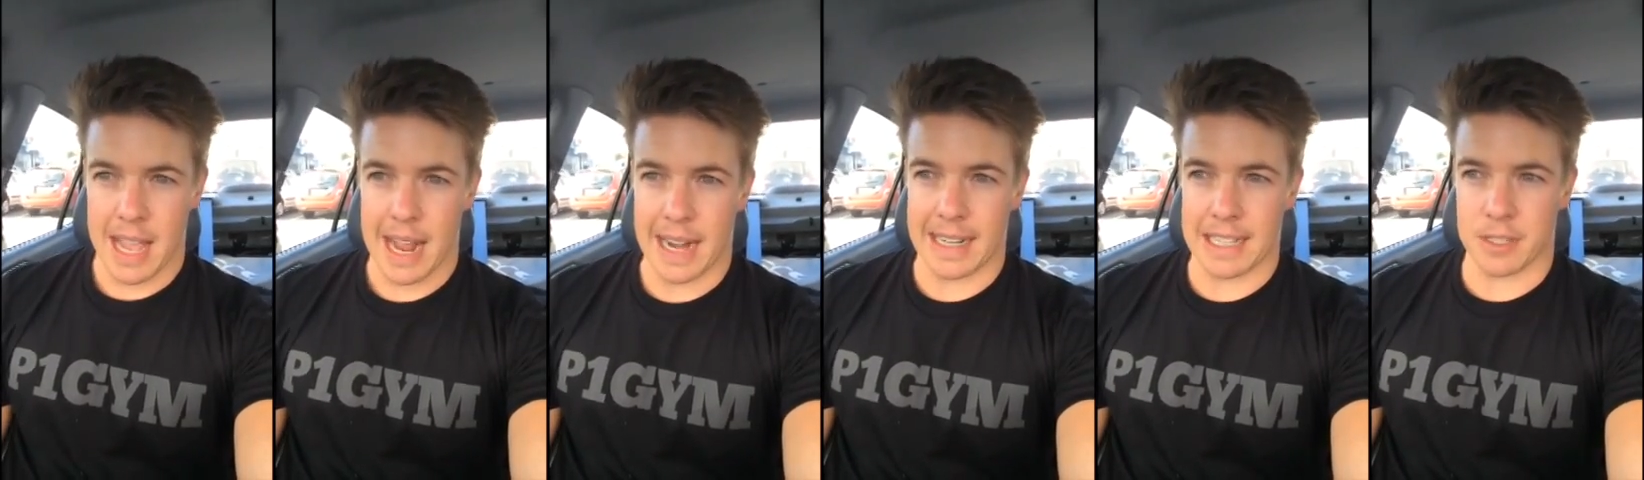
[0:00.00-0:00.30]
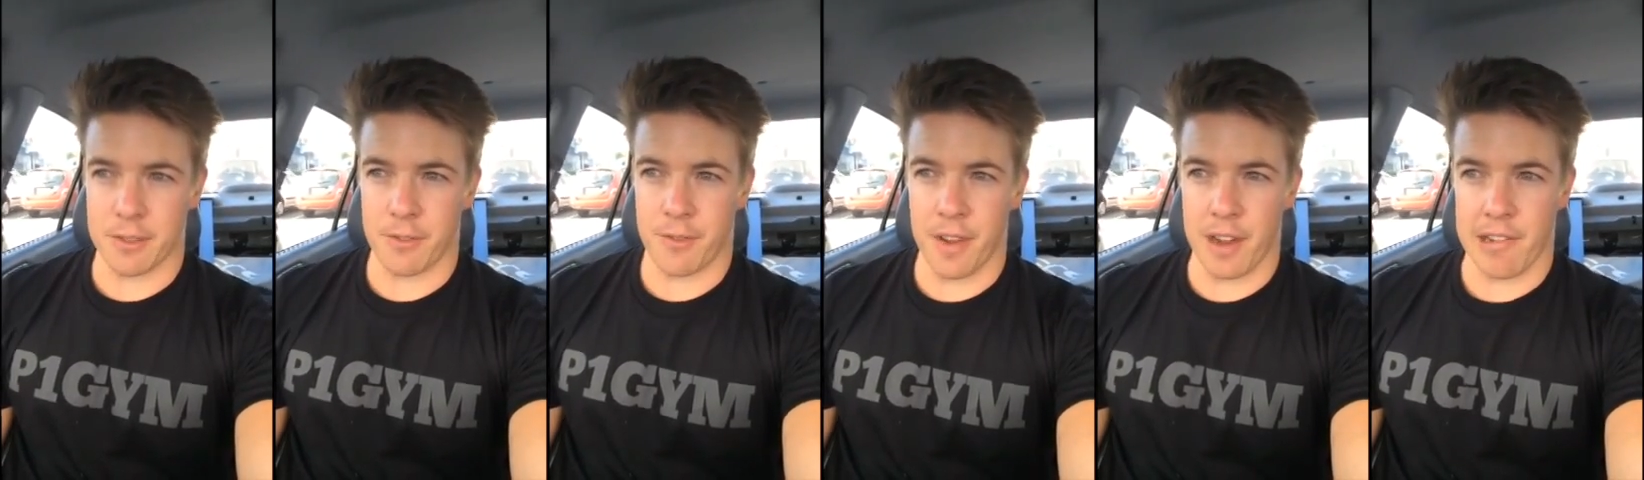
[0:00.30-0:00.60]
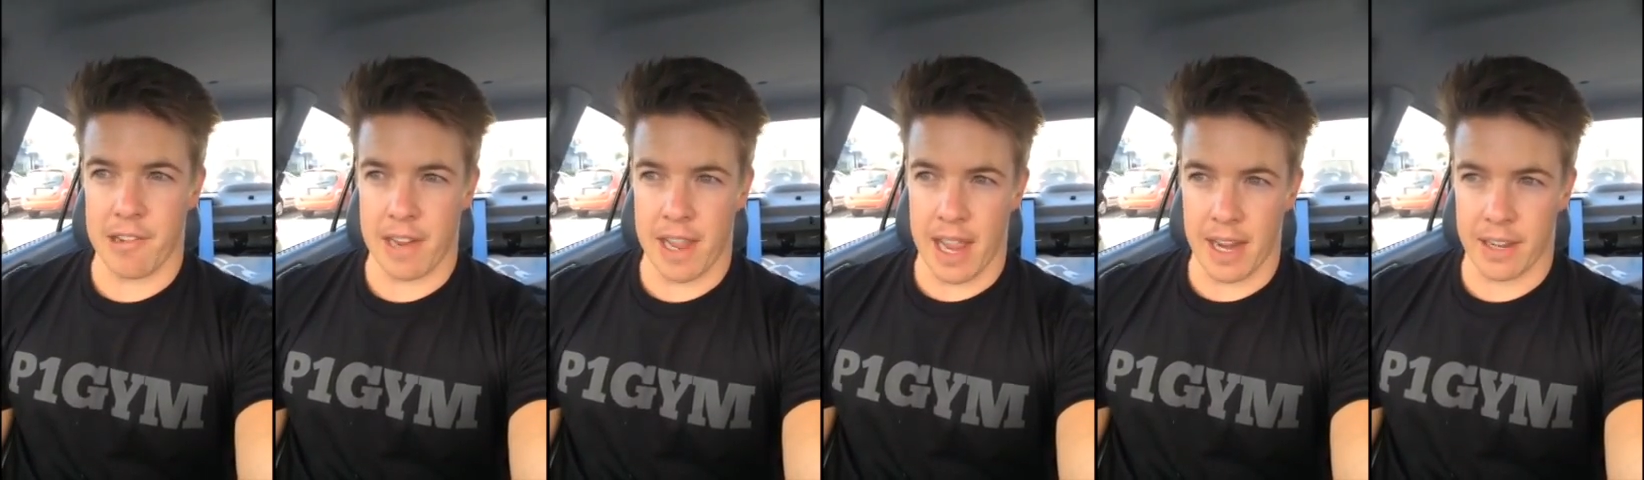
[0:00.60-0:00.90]
and is
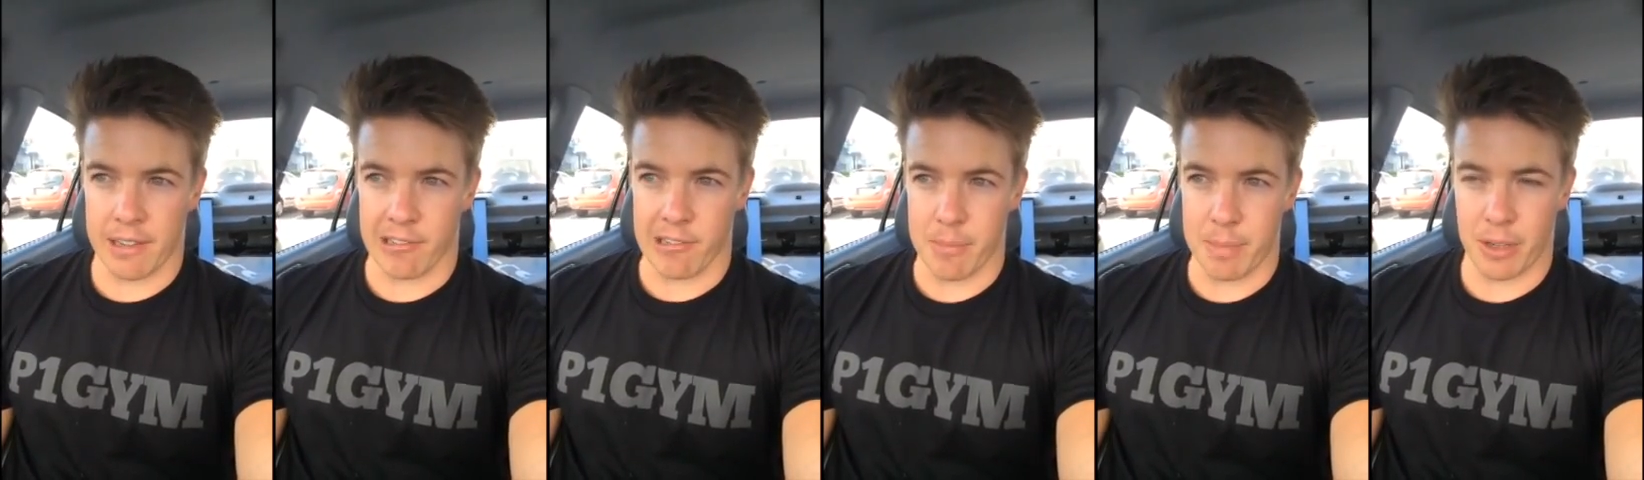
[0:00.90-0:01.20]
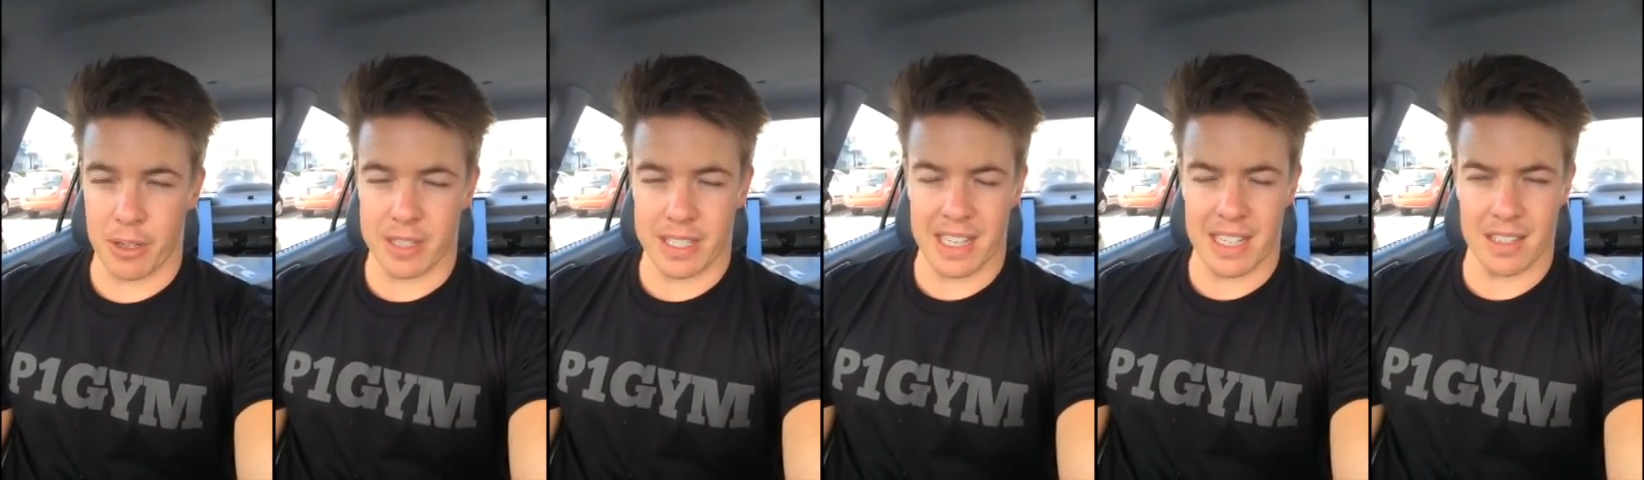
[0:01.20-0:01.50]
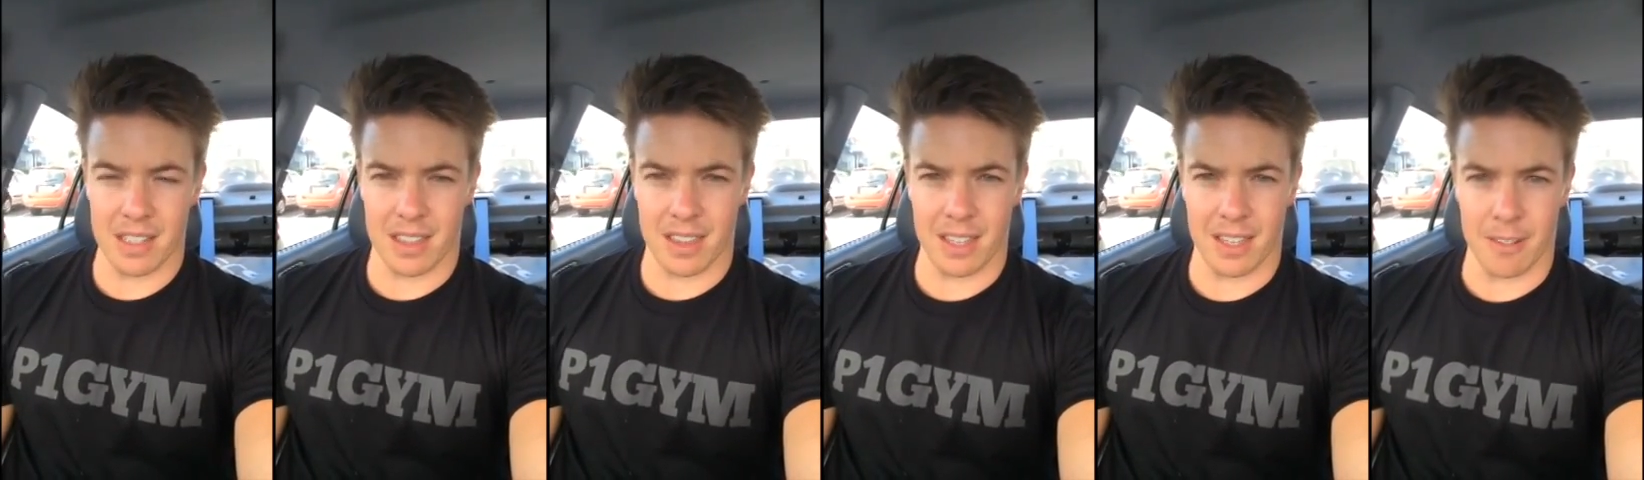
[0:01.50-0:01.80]
very accurate. Because
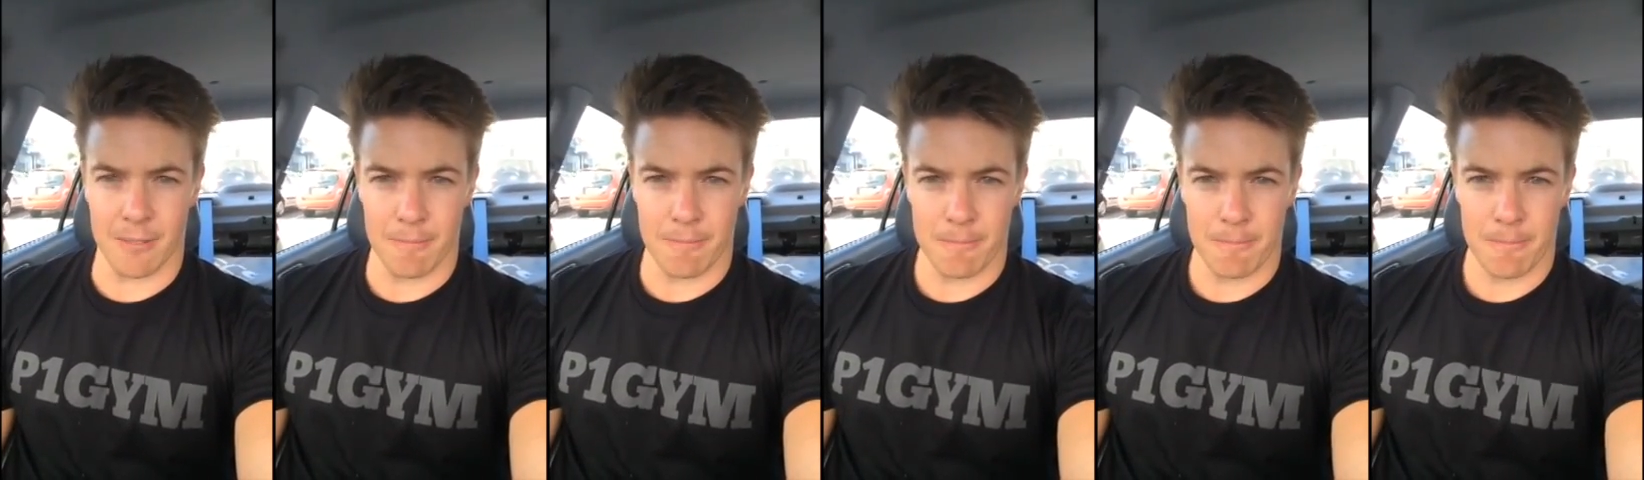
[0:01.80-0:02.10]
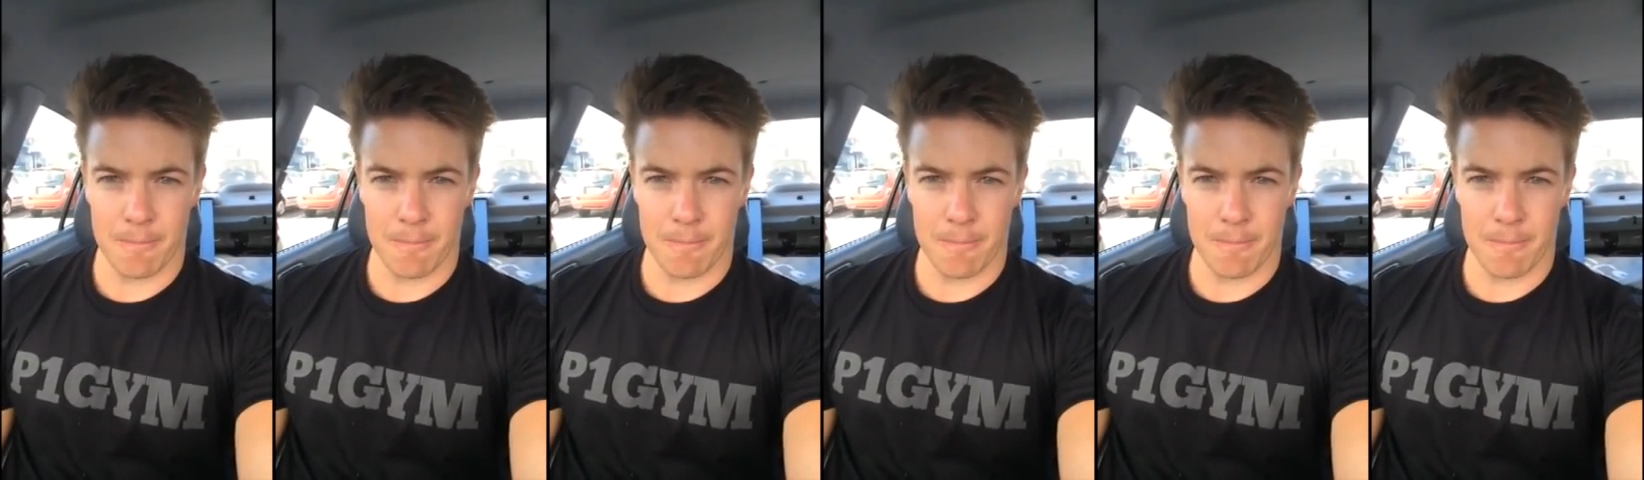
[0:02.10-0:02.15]
here's the thing.